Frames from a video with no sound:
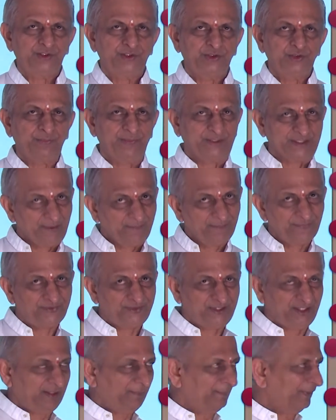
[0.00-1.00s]
To become
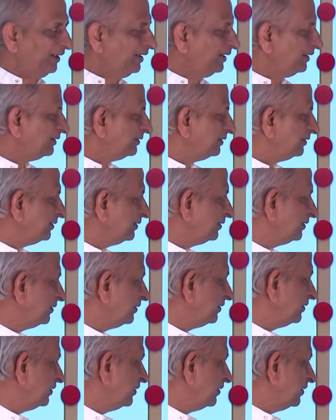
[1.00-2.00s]
stable,
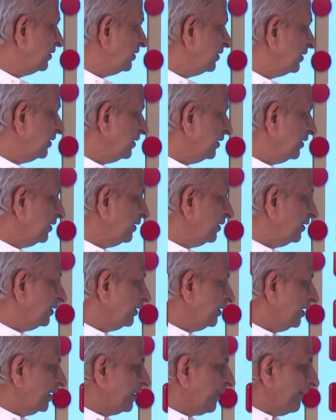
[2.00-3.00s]

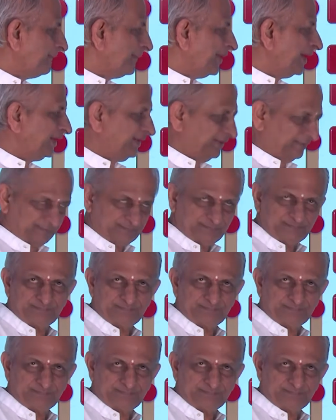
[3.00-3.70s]
they combine.